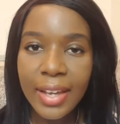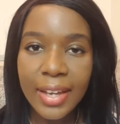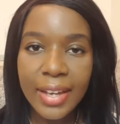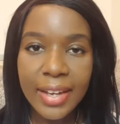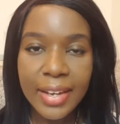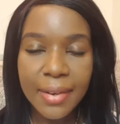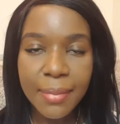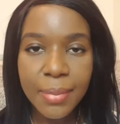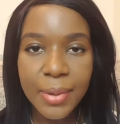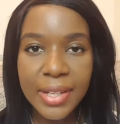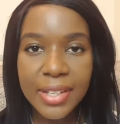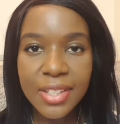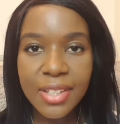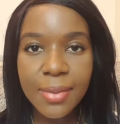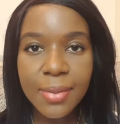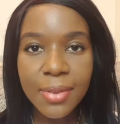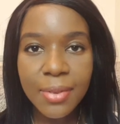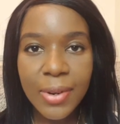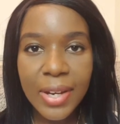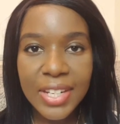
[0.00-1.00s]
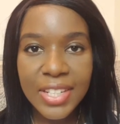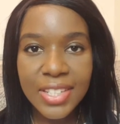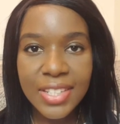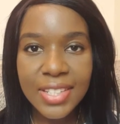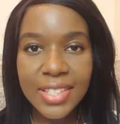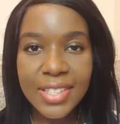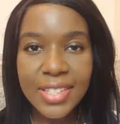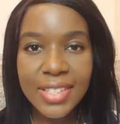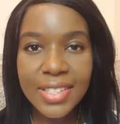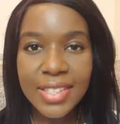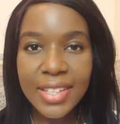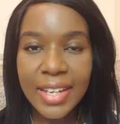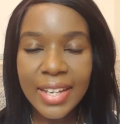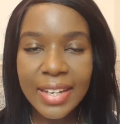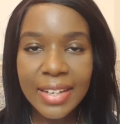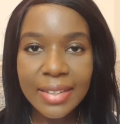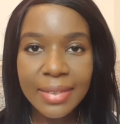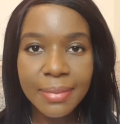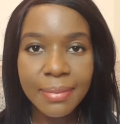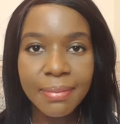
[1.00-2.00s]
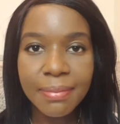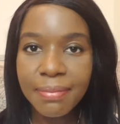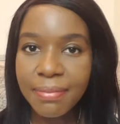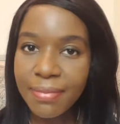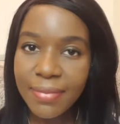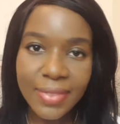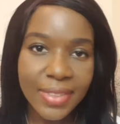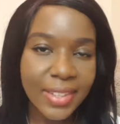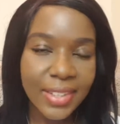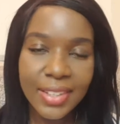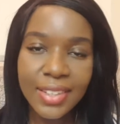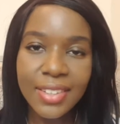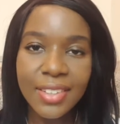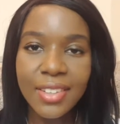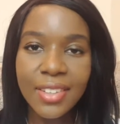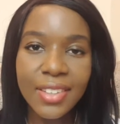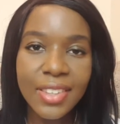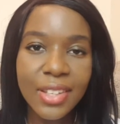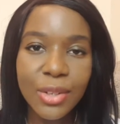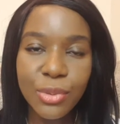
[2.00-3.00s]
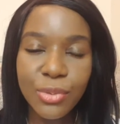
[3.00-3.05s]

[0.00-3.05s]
But in terms of questions, there